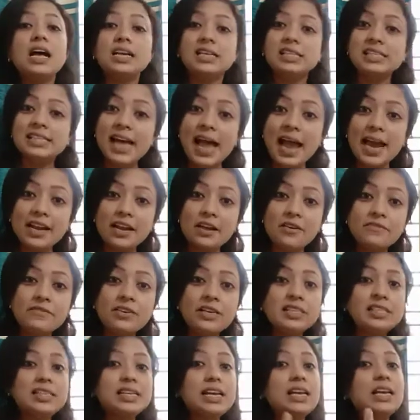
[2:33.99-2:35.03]
Xylem
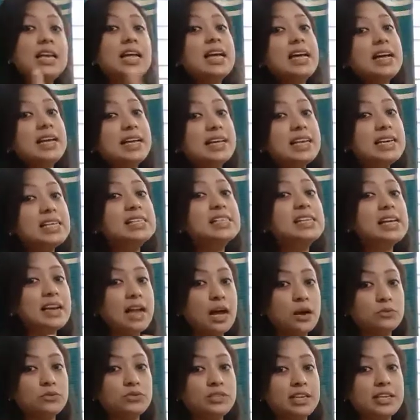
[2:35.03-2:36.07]
vessel is
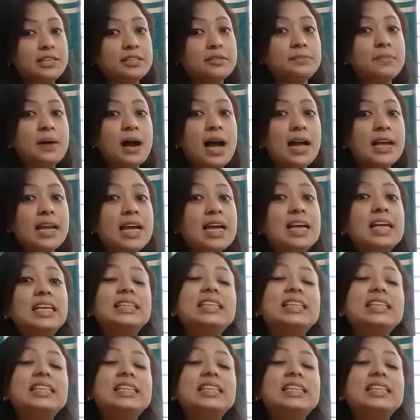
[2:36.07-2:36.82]
surrounded by